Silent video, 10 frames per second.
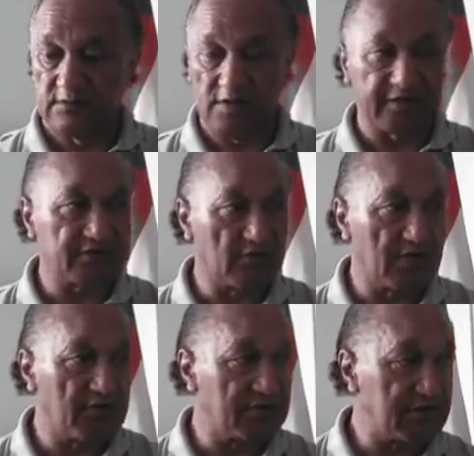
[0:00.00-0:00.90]
Well, that's all
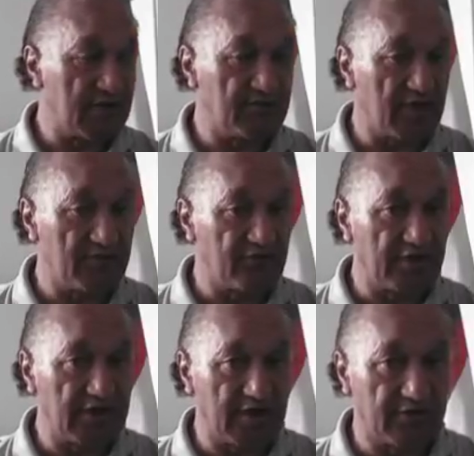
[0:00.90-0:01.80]
I want to say. I'm
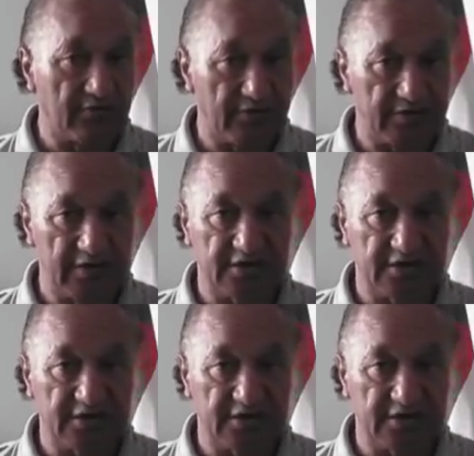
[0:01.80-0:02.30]
really annoyed.